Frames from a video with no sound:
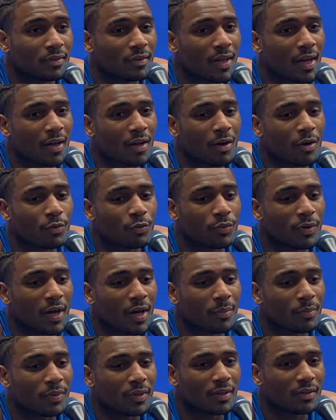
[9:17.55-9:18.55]
That goes
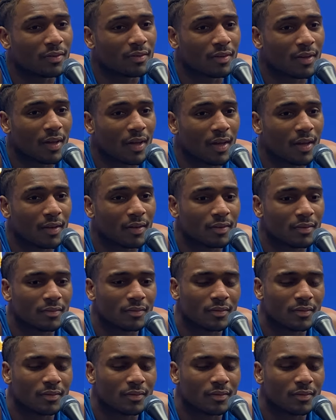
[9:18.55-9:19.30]
without being said.